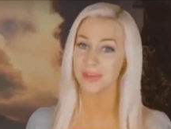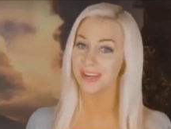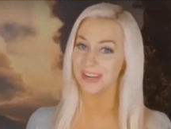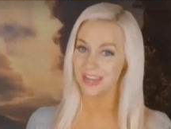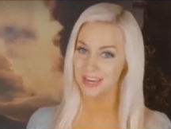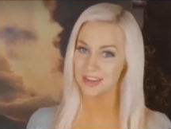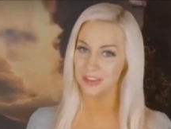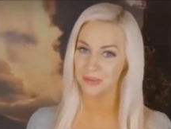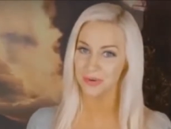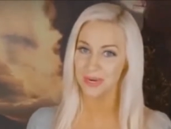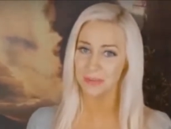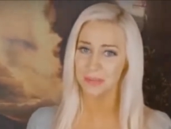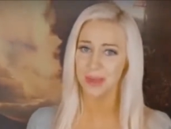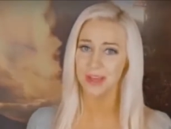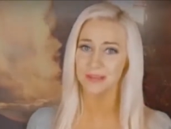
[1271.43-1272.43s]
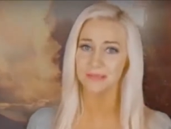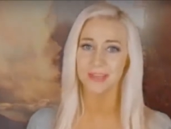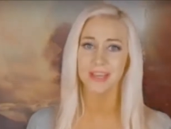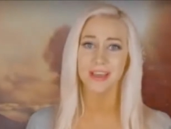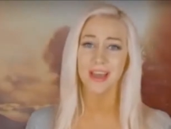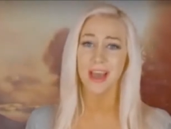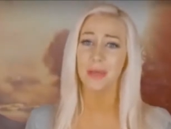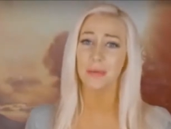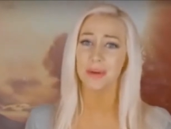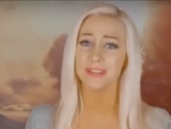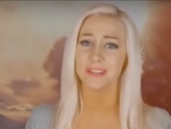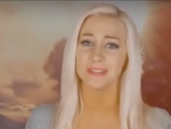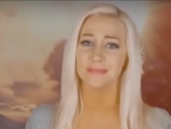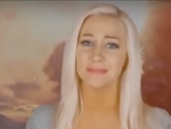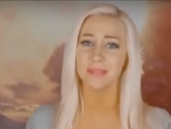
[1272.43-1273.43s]
been at E3, but I
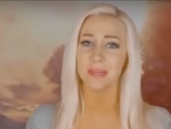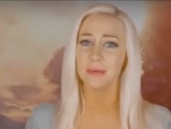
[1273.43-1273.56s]
wasn't.